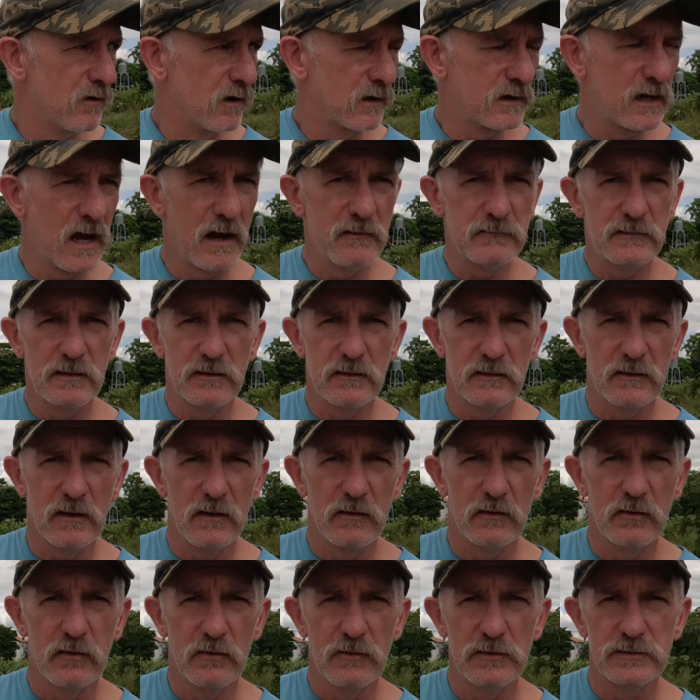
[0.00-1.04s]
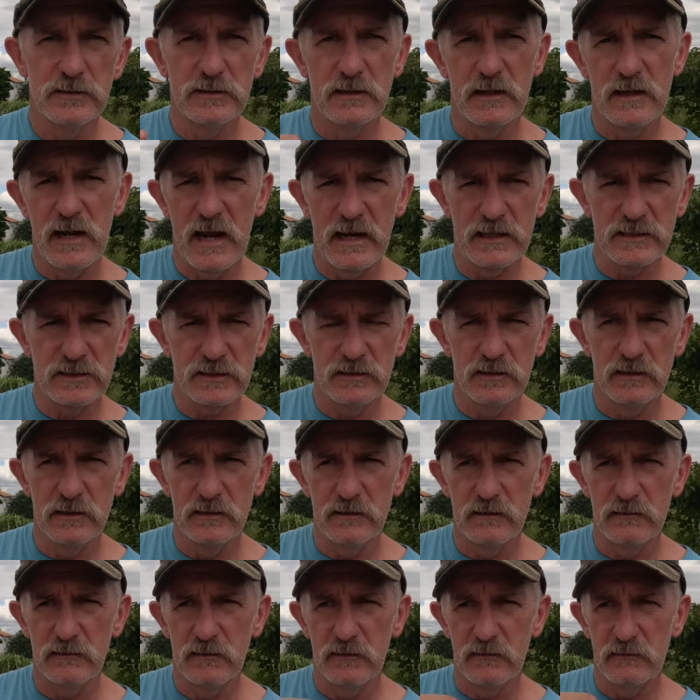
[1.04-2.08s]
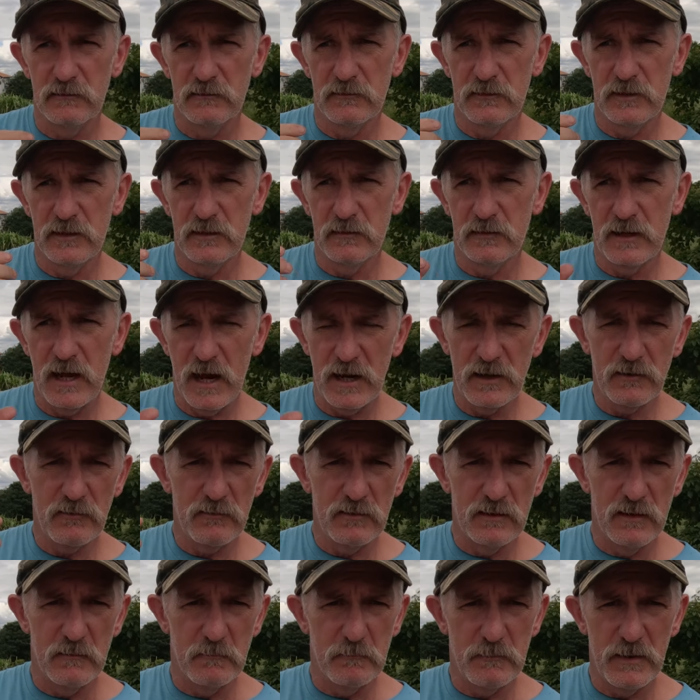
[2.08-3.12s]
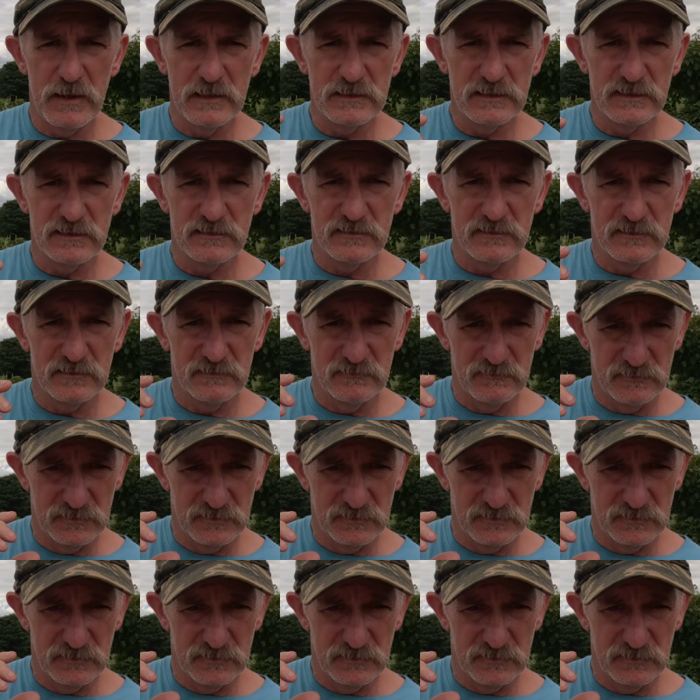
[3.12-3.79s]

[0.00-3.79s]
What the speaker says: I came to the conclusion that actually the category that best